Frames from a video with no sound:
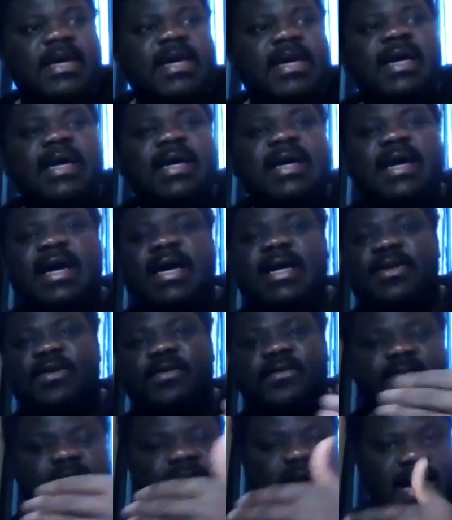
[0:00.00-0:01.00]
kind
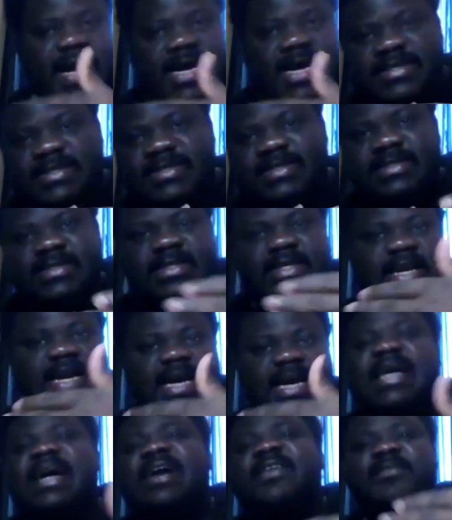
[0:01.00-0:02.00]
of has
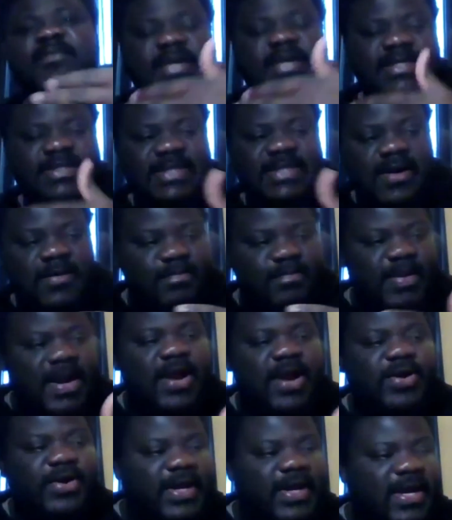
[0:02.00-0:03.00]
a governmental
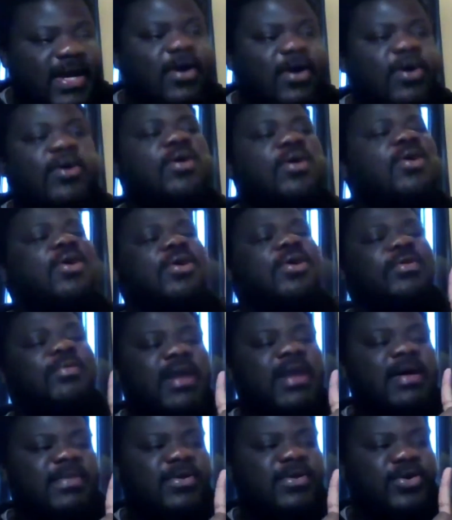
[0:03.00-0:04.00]
barrier, or
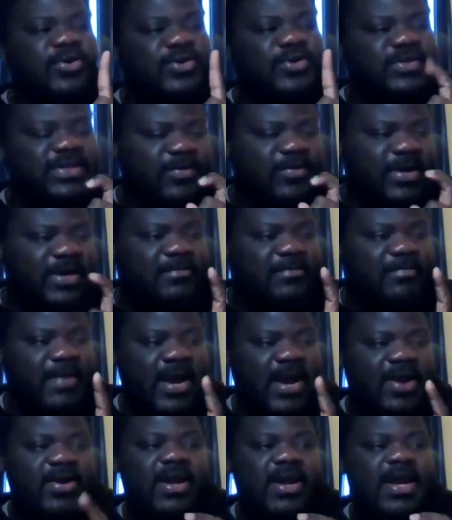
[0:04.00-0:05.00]
let me not use the word
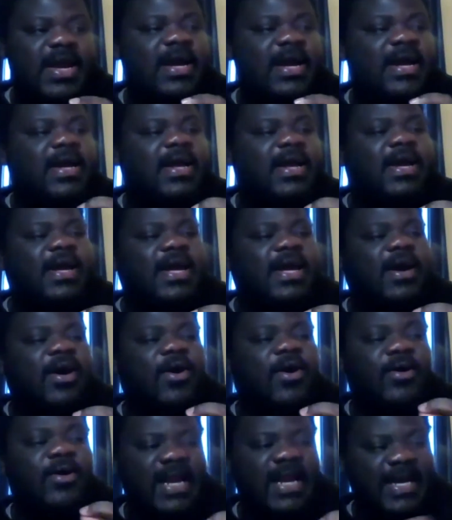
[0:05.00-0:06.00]
barrier,
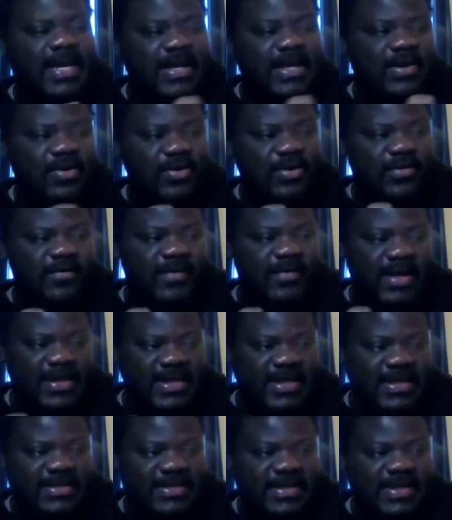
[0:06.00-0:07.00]
unlike a lot of
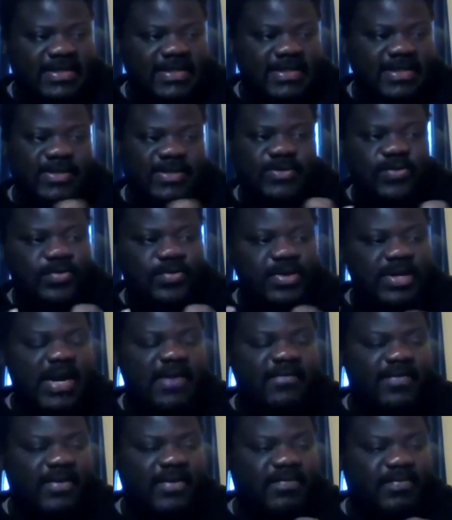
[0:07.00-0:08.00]
other sectors. So we
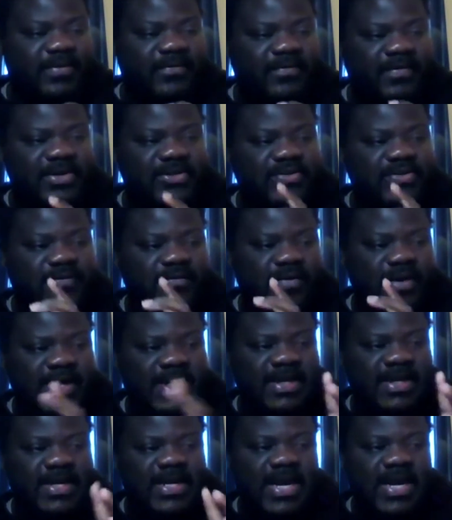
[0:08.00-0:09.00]
have the privilege of
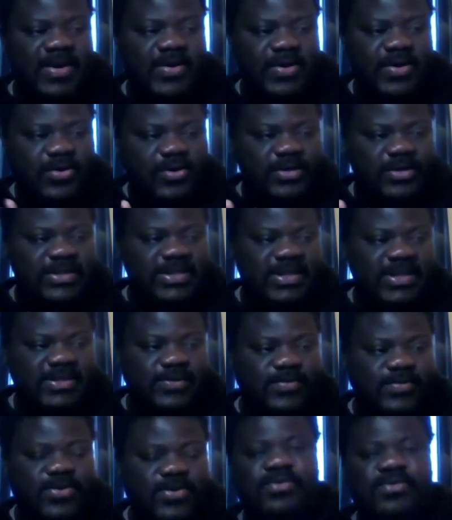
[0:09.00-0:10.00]
working in agriculture
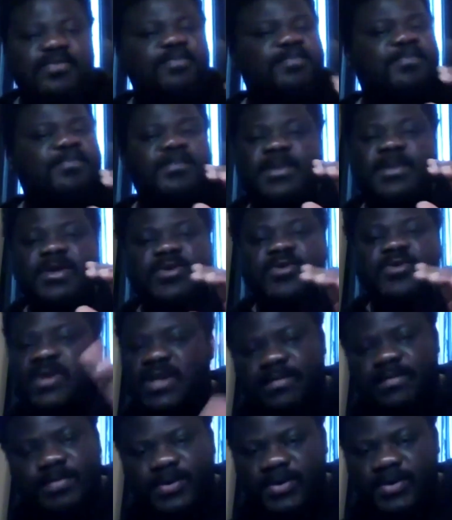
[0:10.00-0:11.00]
as well. You
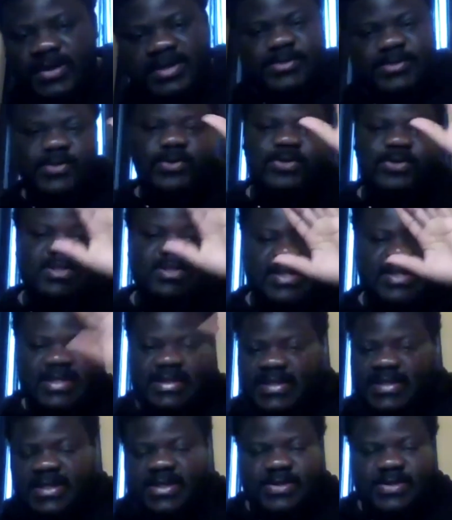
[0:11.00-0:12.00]
can build a solution
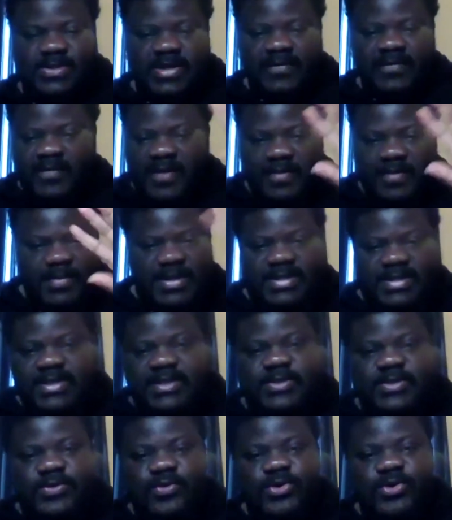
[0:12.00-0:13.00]
and take it to the farm and
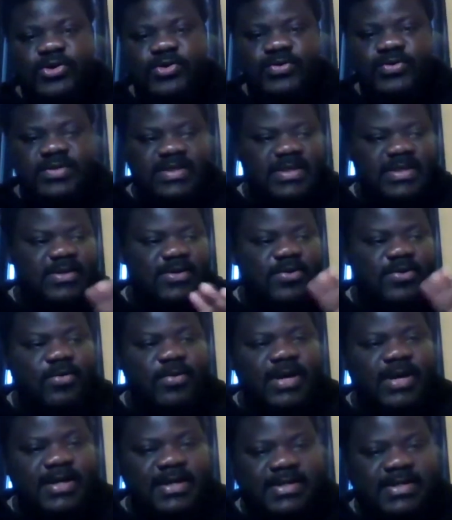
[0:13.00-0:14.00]
just go use it. No
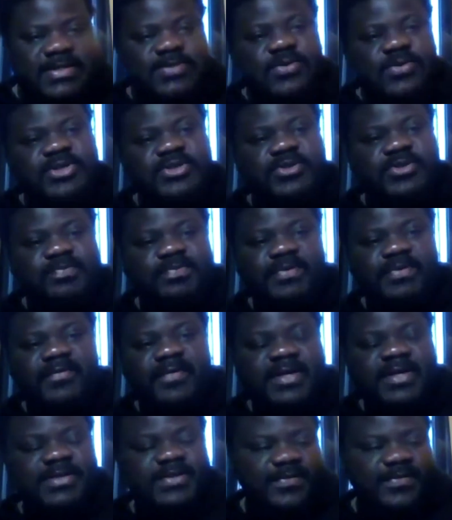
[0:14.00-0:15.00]
one is going to
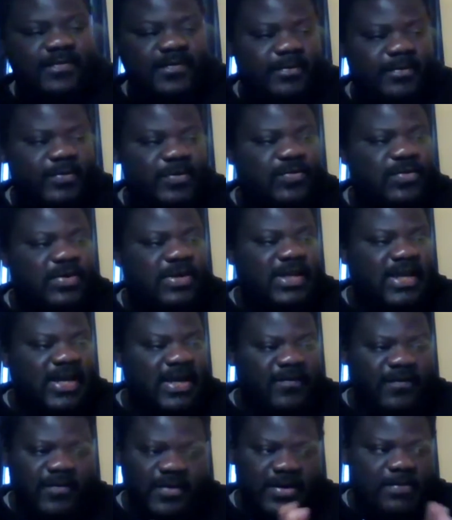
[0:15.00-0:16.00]
prevent you from doing
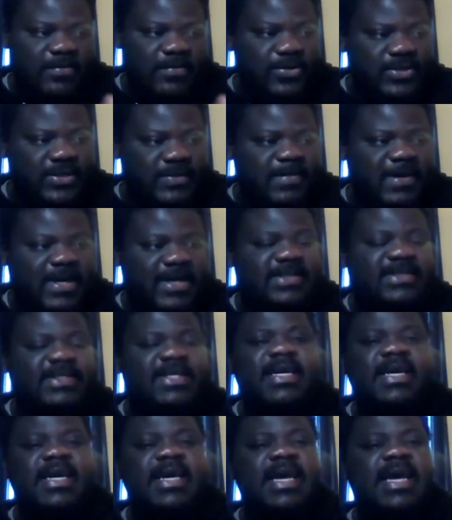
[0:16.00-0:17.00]
that for the most part.
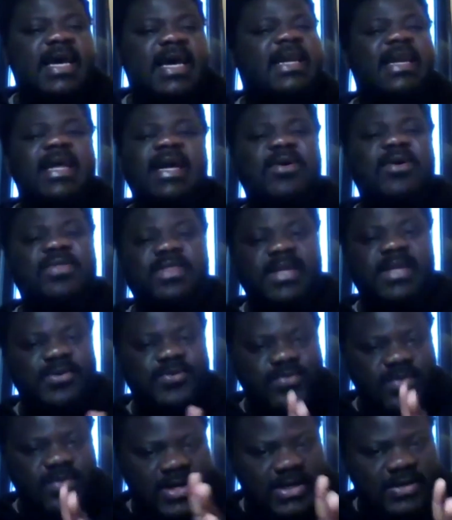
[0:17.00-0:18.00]
In healthcare,
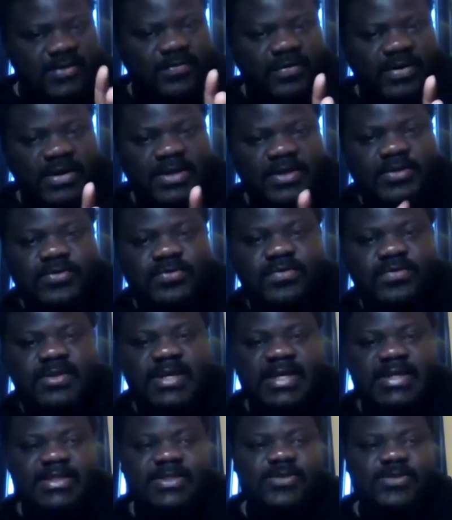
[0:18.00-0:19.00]
you can't really do
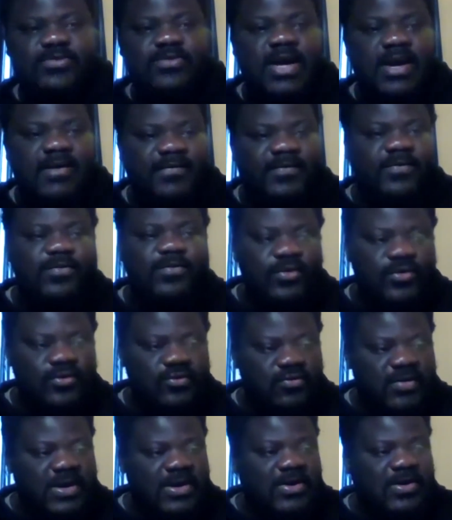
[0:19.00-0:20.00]
that. You have to go
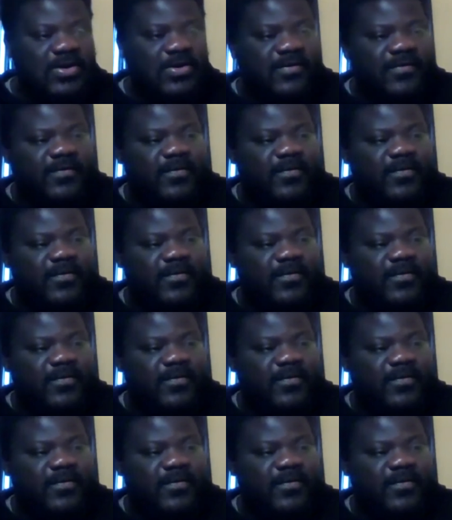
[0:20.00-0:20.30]
through a lot of